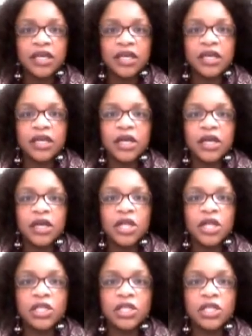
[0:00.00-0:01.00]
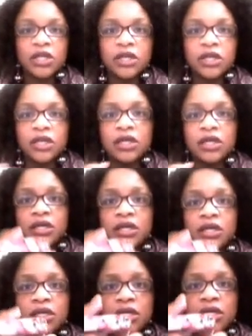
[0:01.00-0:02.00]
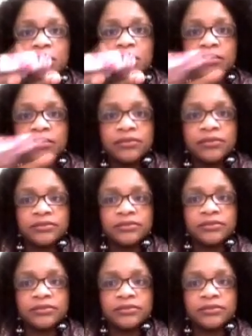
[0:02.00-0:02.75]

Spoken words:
[no speech]